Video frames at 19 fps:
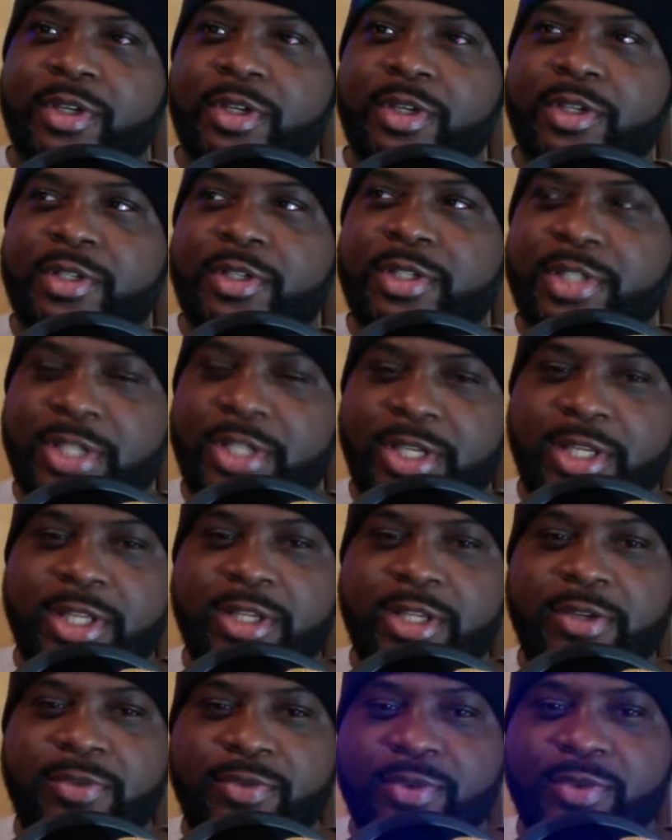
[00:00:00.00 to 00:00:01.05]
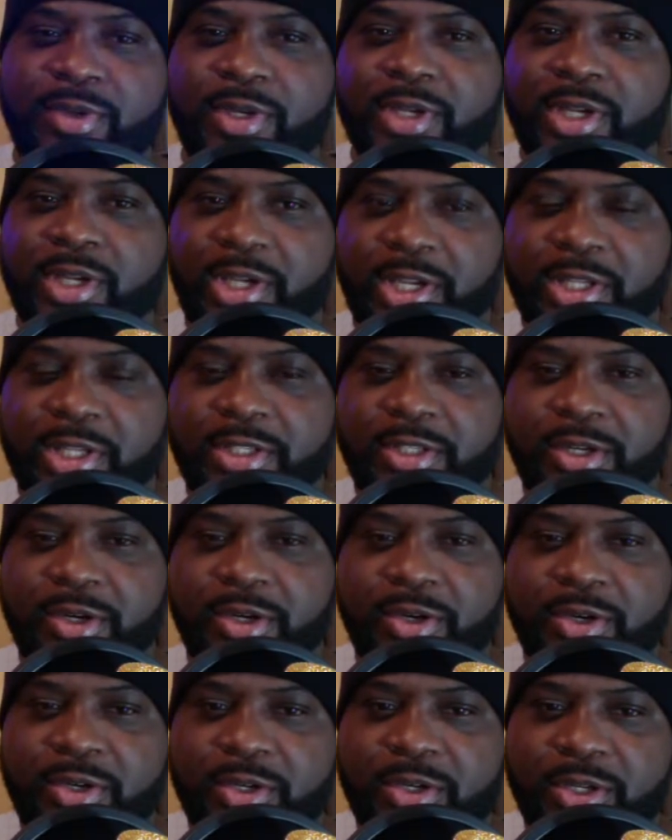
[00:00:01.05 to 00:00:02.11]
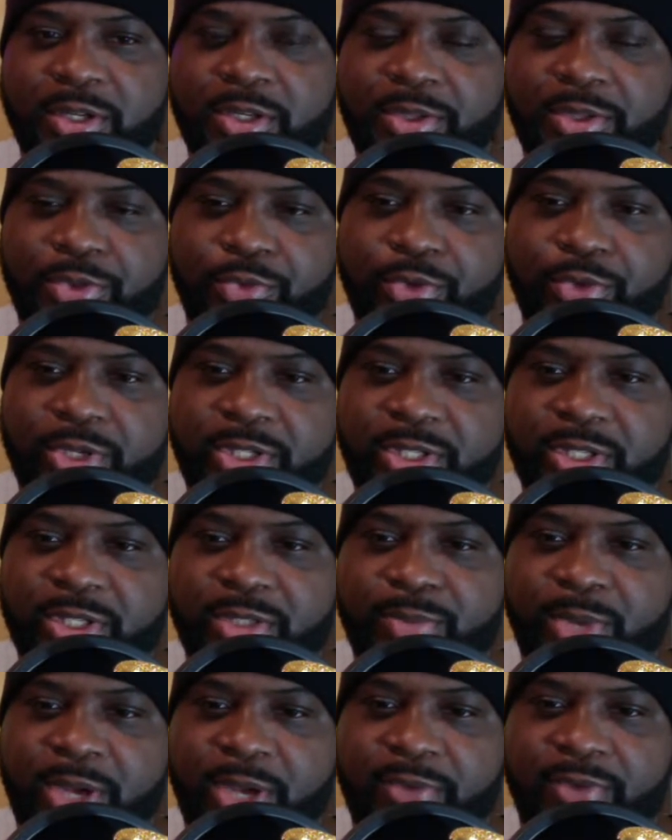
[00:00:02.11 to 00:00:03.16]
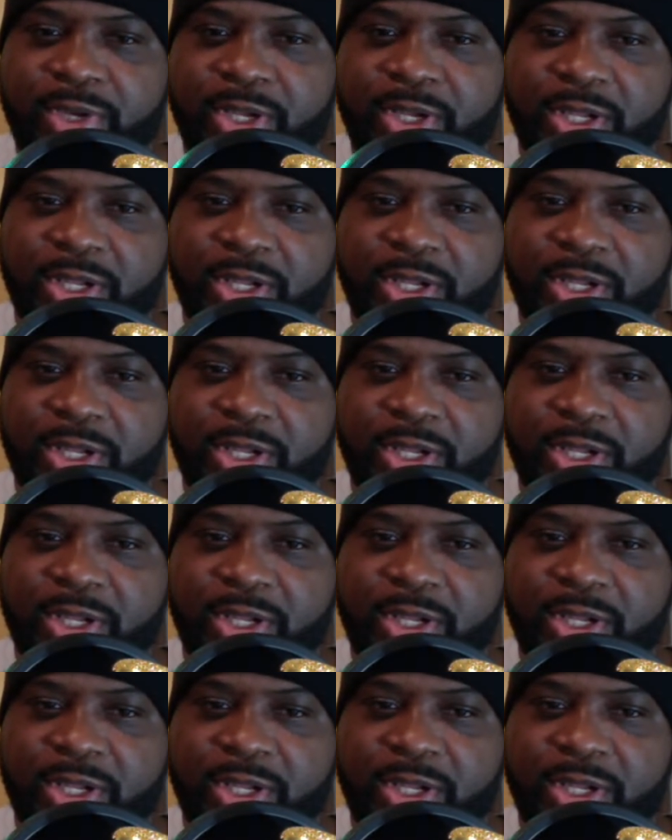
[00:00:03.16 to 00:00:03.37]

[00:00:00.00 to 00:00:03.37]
CD for the I guess they're the 3 6 Mafia.